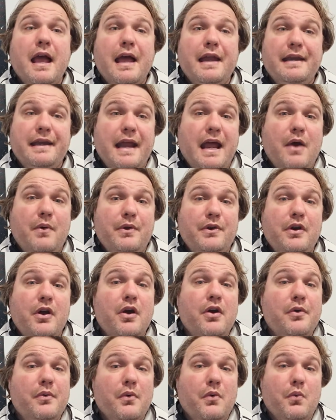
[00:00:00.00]
and now we
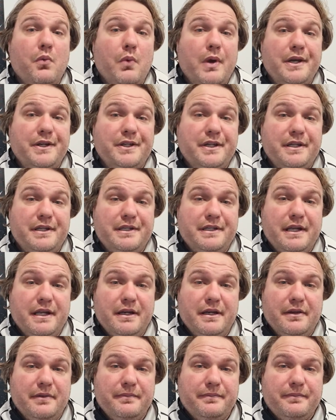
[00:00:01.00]
know when she'd
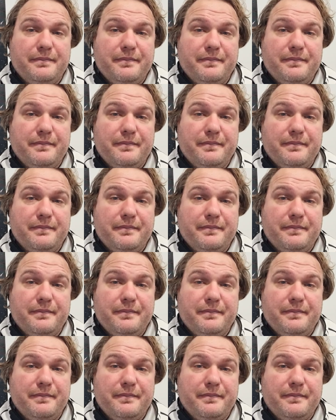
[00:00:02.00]
seen it.